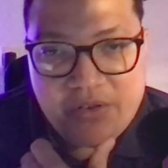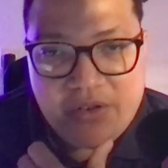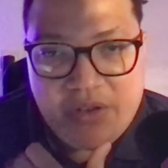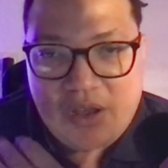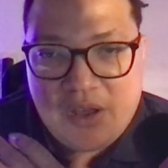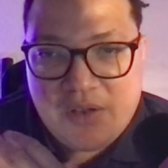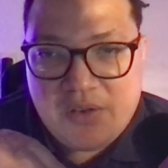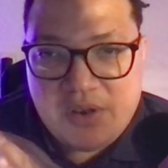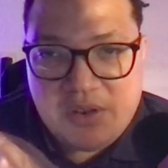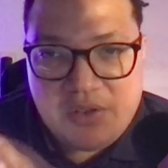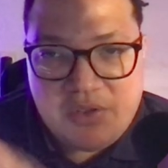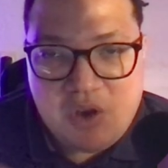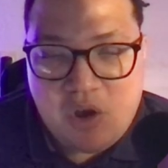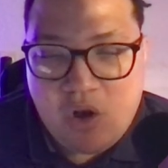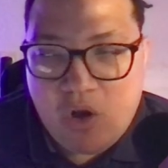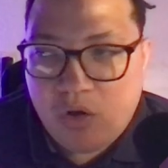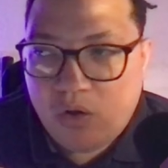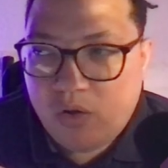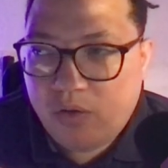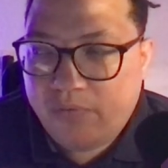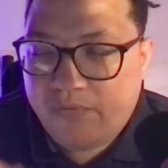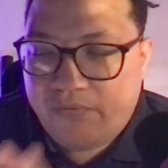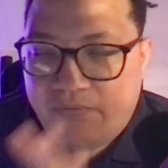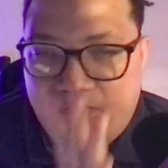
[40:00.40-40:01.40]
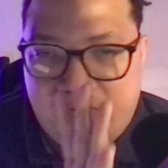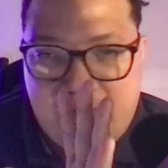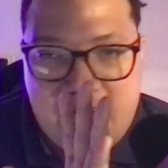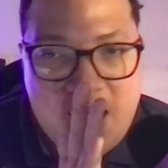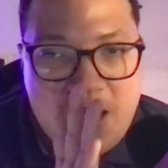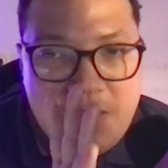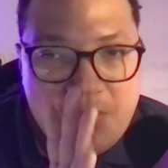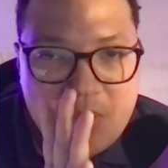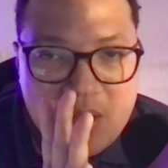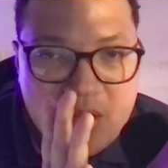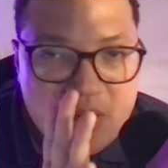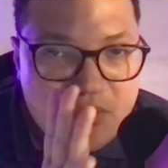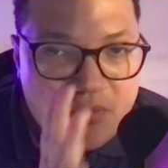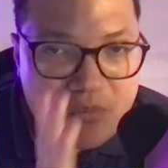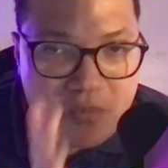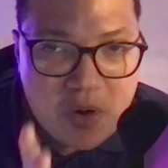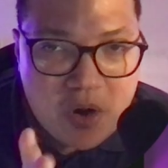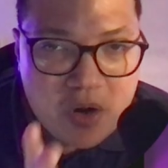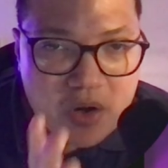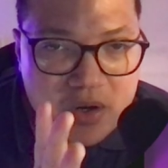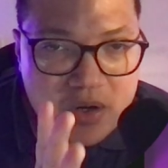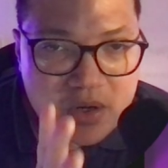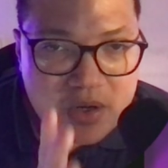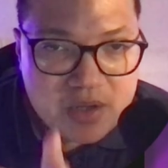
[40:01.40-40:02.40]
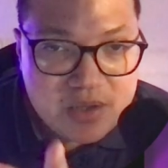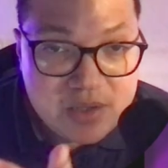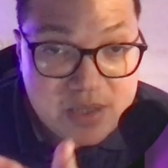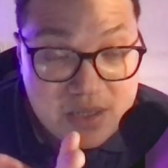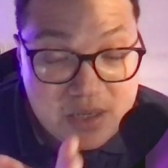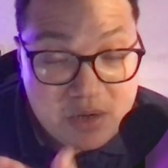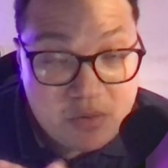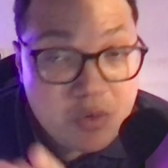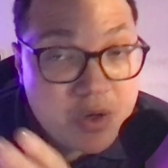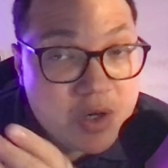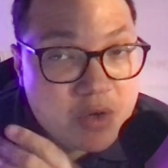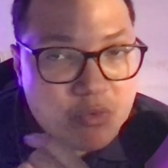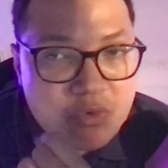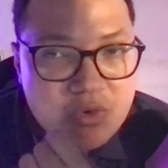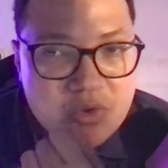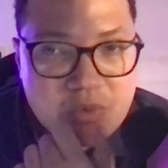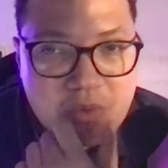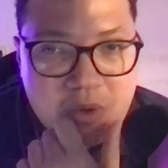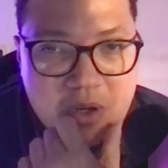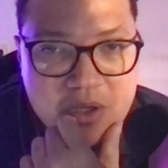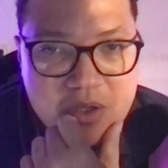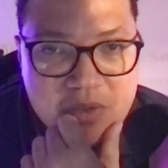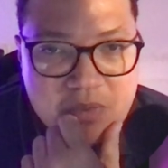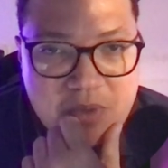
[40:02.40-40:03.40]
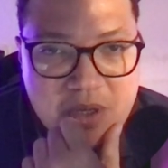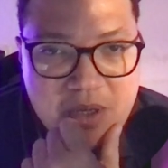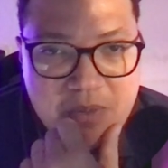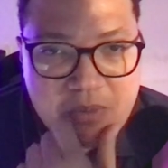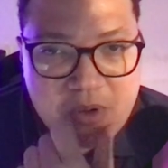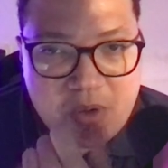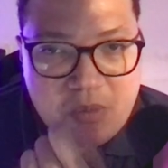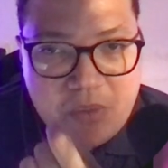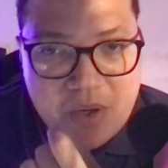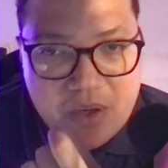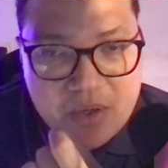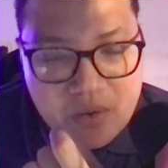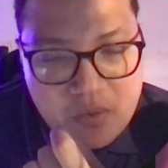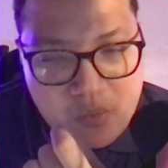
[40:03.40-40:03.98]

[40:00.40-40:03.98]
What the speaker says: the whole family of marketers and direct response people. But